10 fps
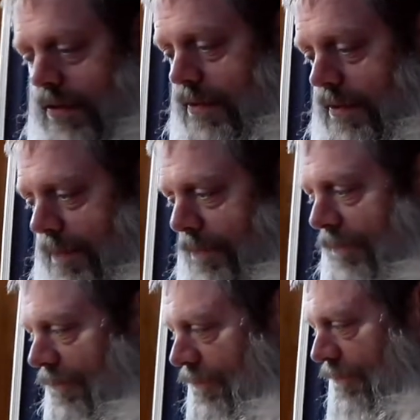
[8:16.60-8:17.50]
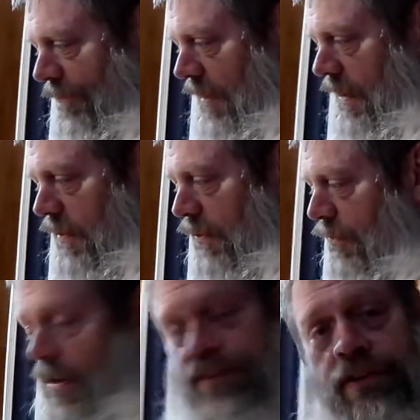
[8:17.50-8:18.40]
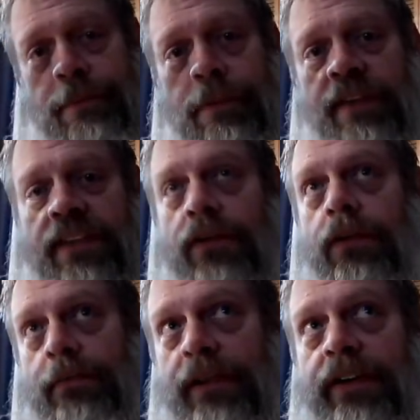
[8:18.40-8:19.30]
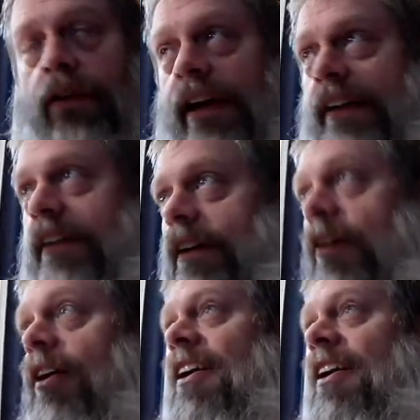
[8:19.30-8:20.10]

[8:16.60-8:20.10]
Um, don't do that to your butt though. There'll be a crack there.